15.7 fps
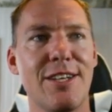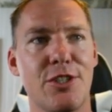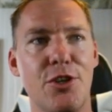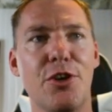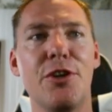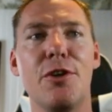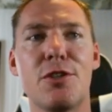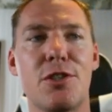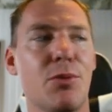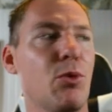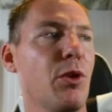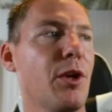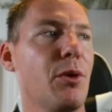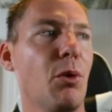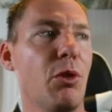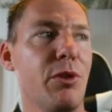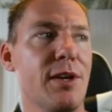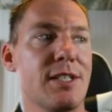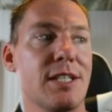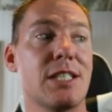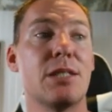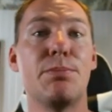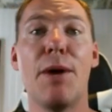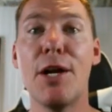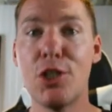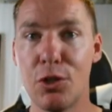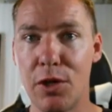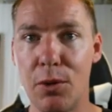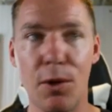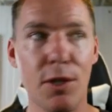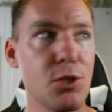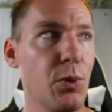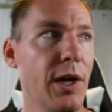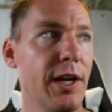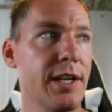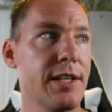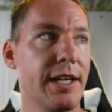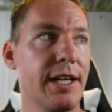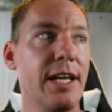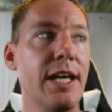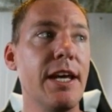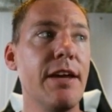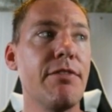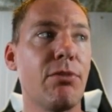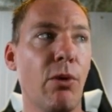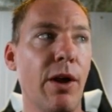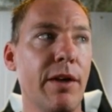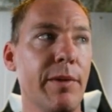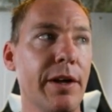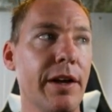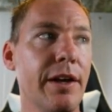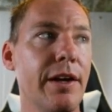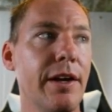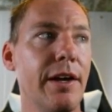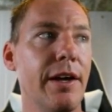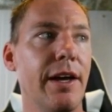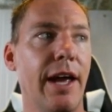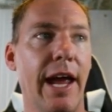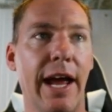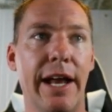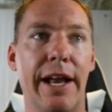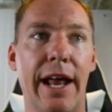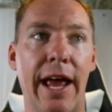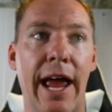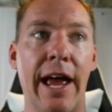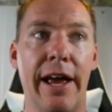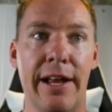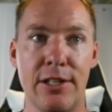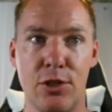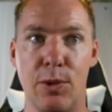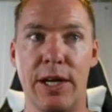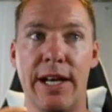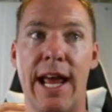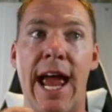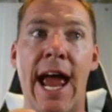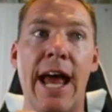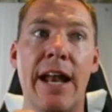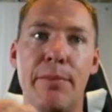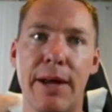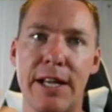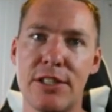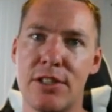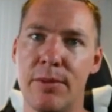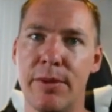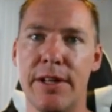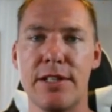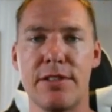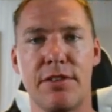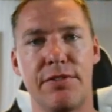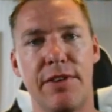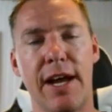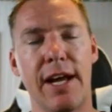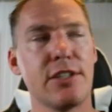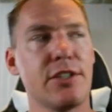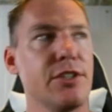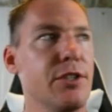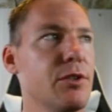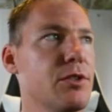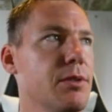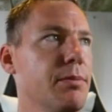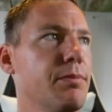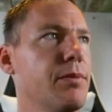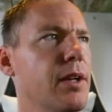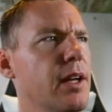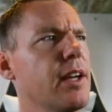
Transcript: So you can do some really cool things, especially once we get into keyframing, and so we can animate some of these effects and do some